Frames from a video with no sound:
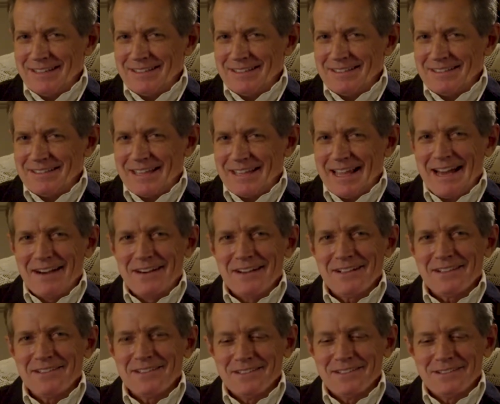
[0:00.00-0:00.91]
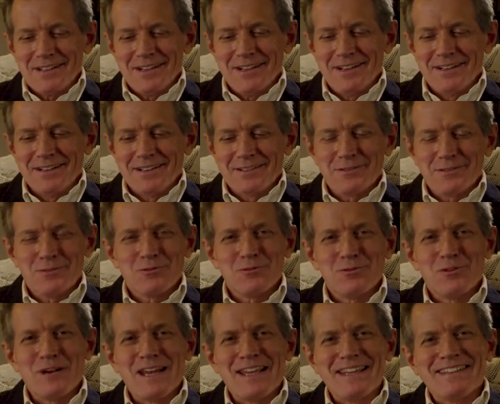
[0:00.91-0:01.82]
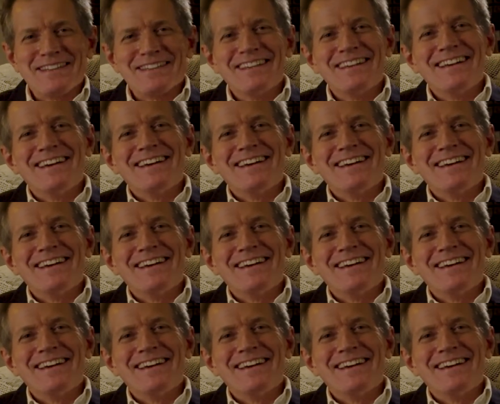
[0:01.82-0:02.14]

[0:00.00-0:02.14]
These characters are great.